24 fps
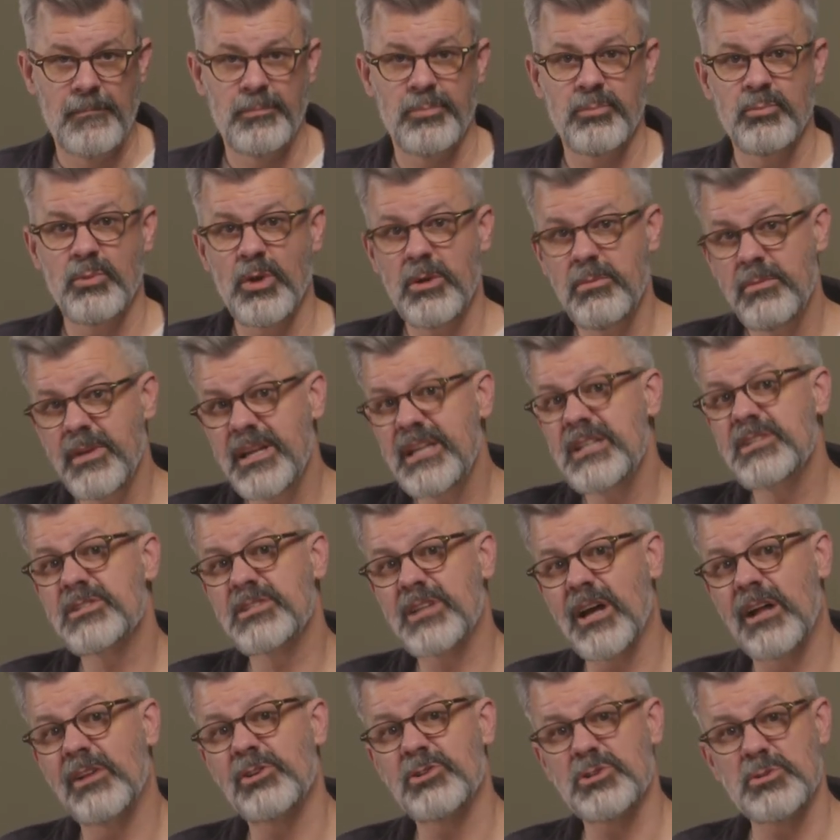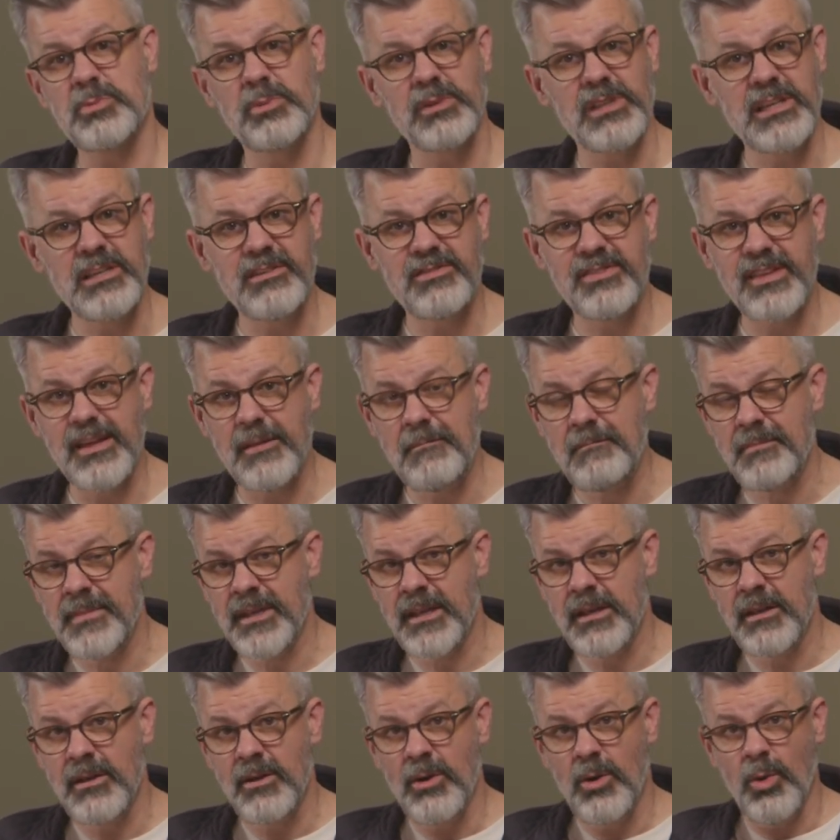But many scholars believe that
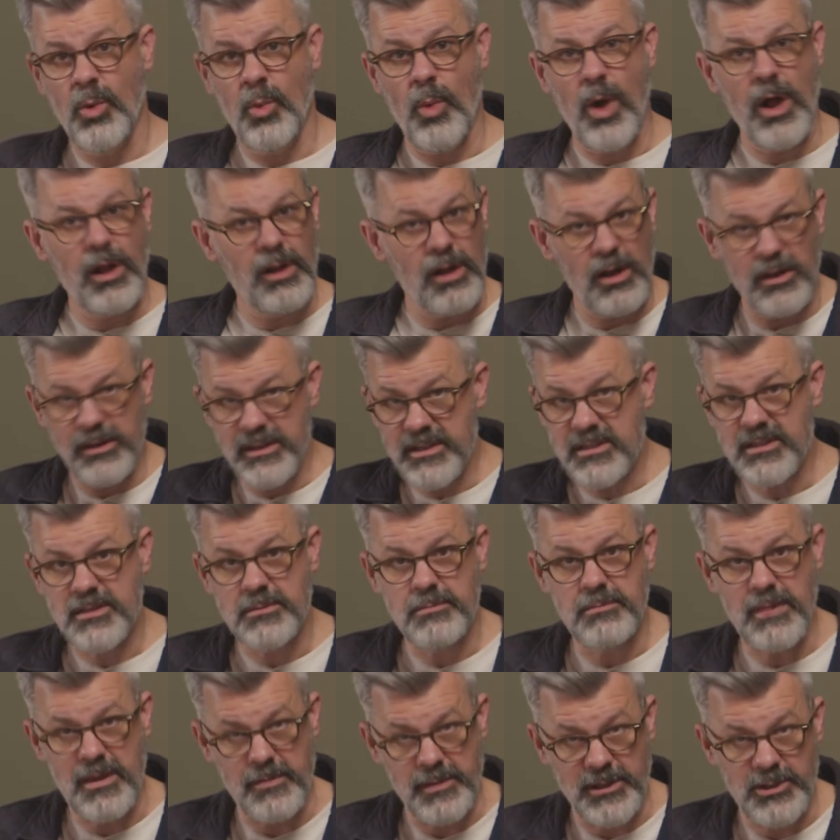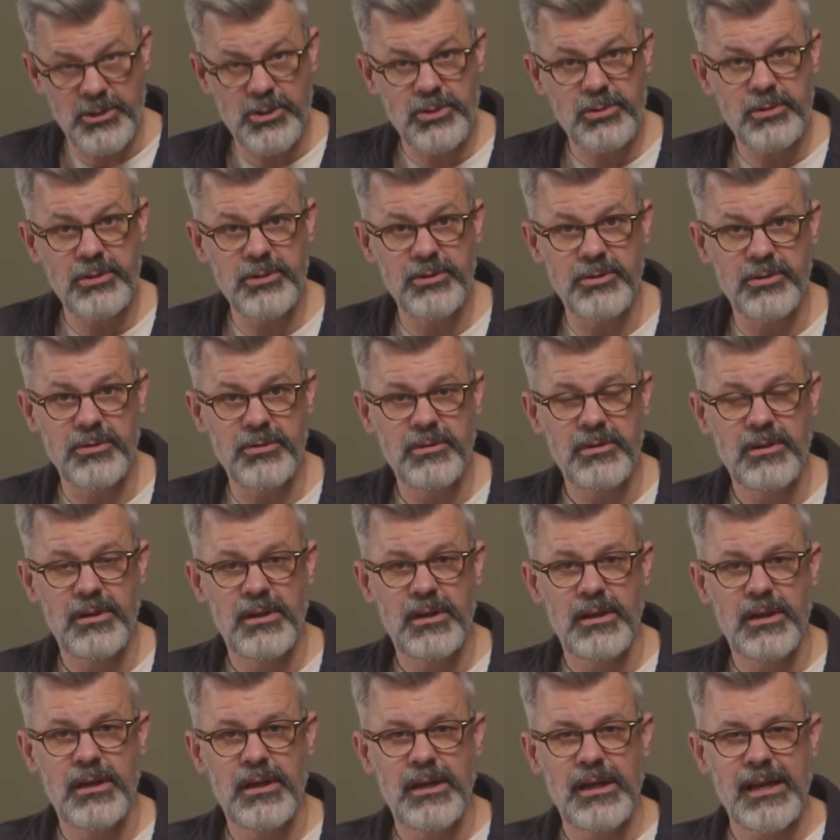while all this may be true,
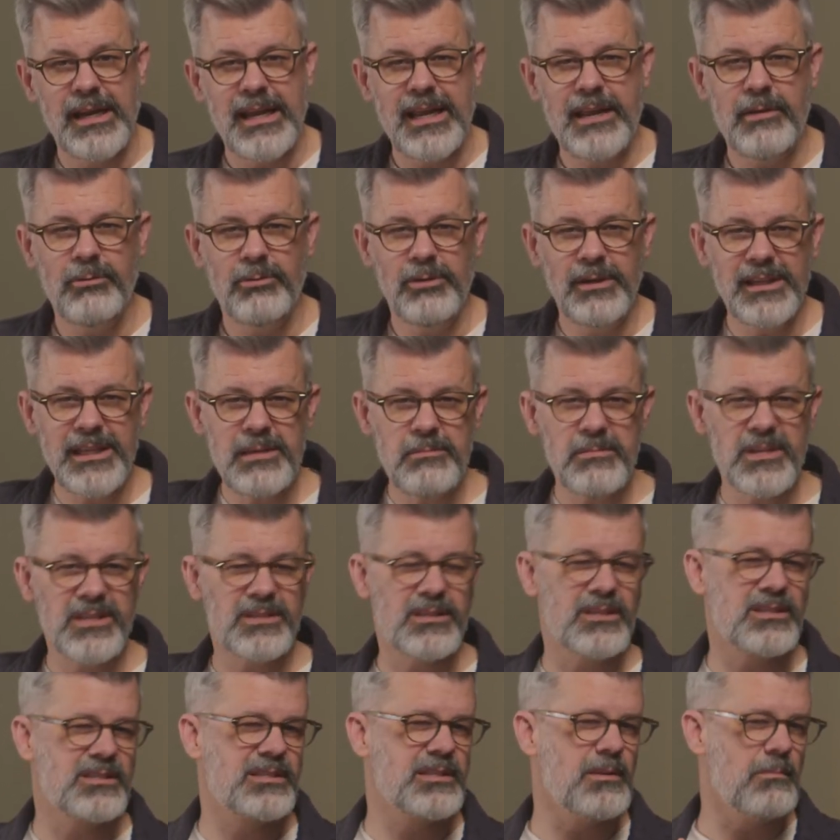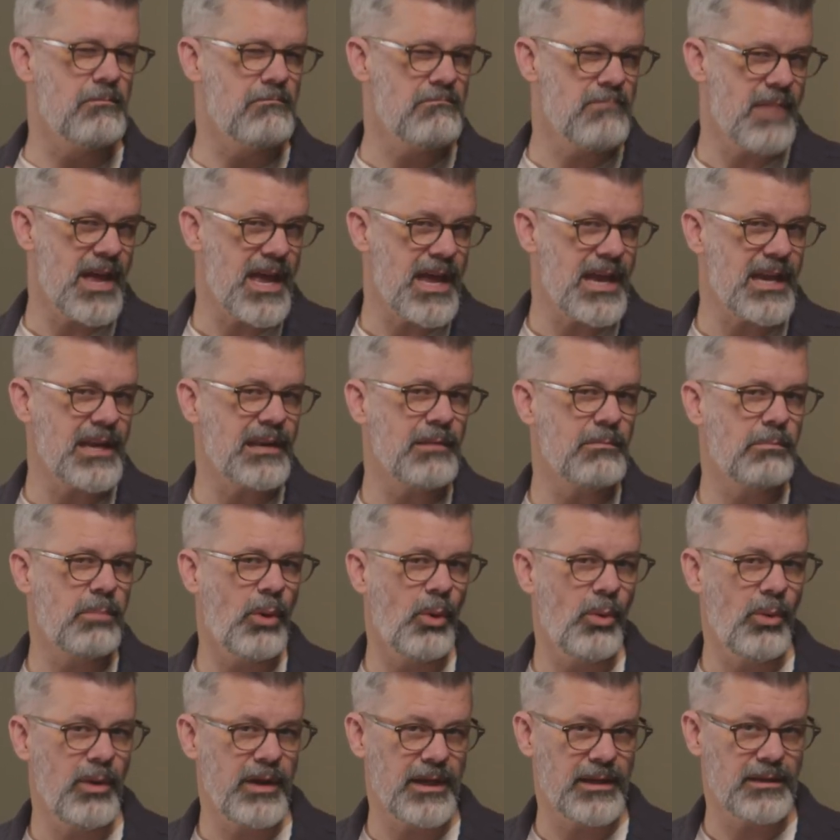it really misses the main
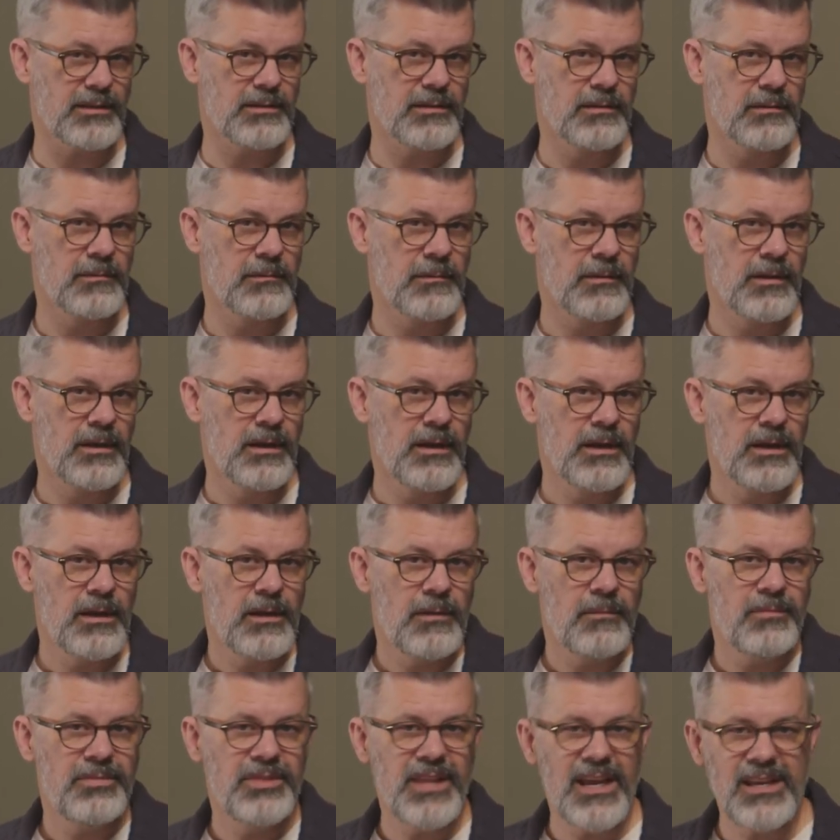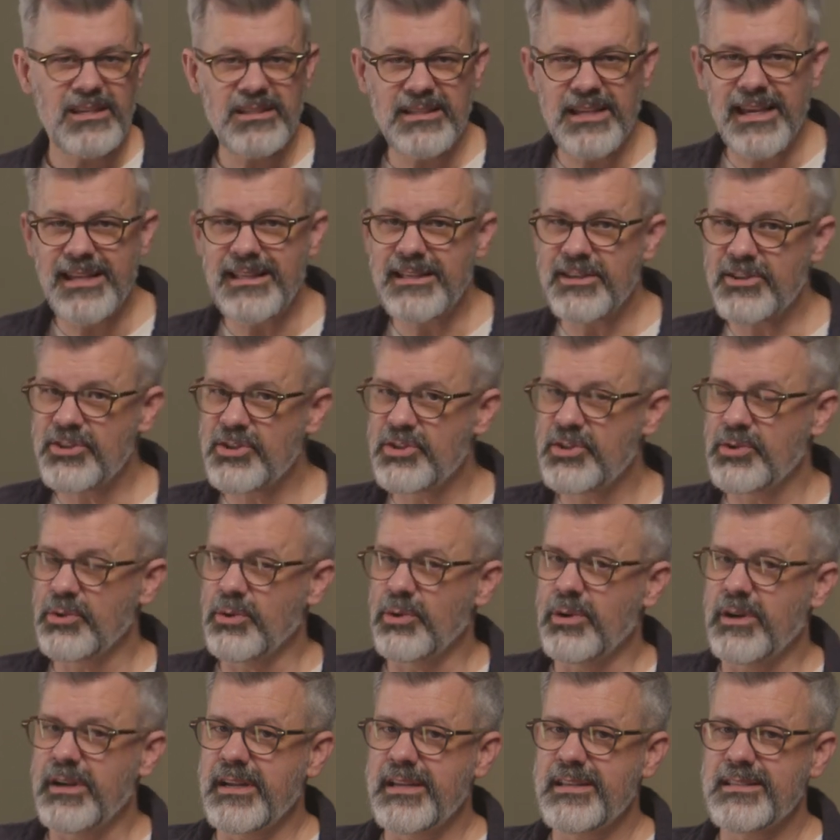point. They say this
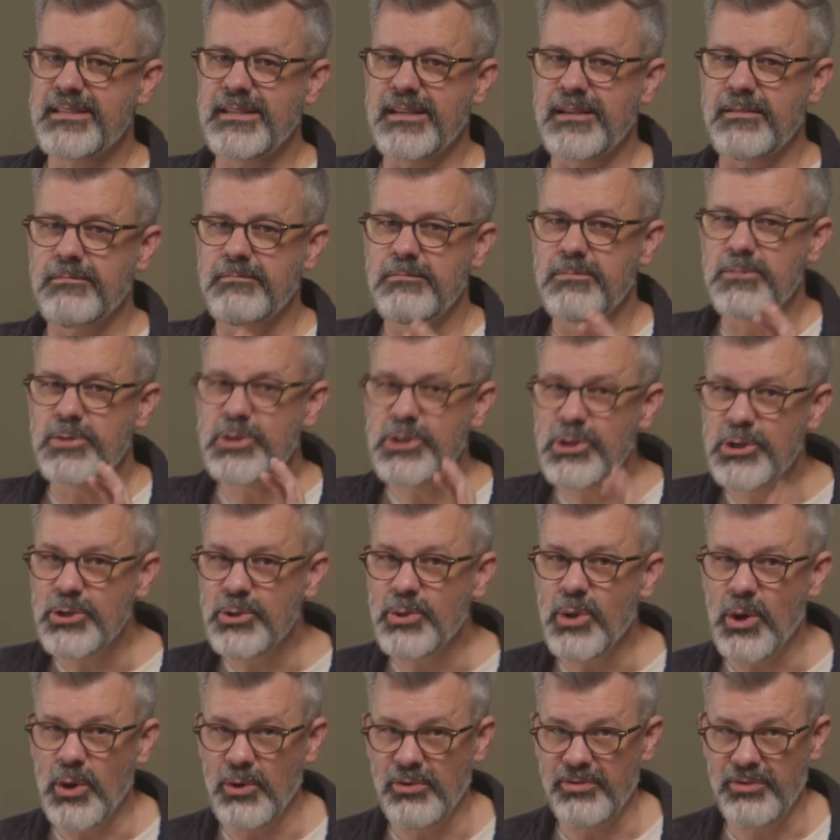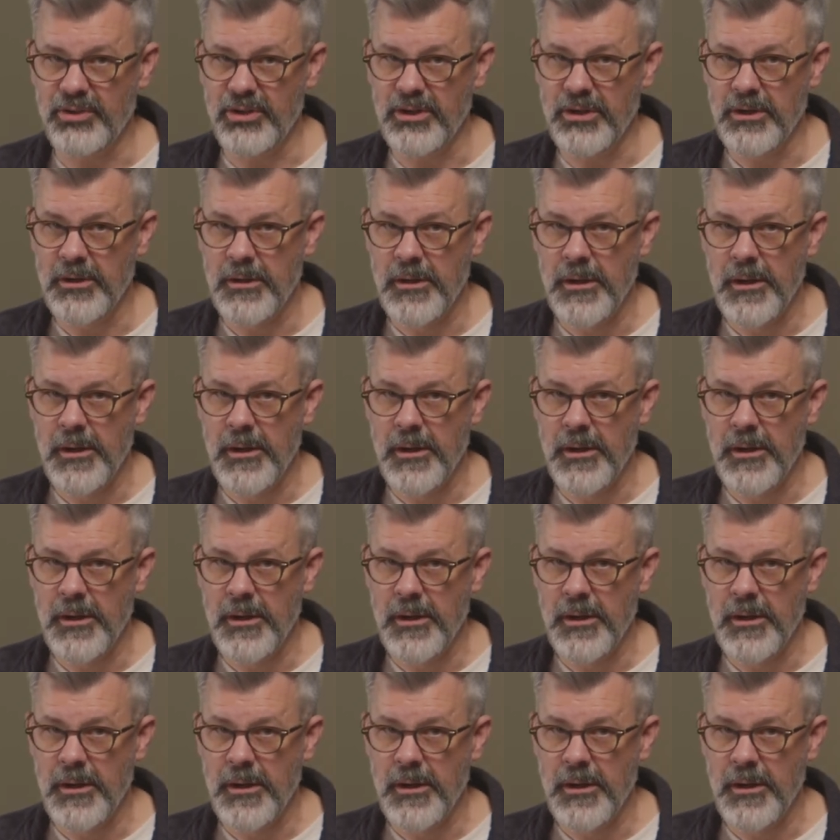story is a do-over.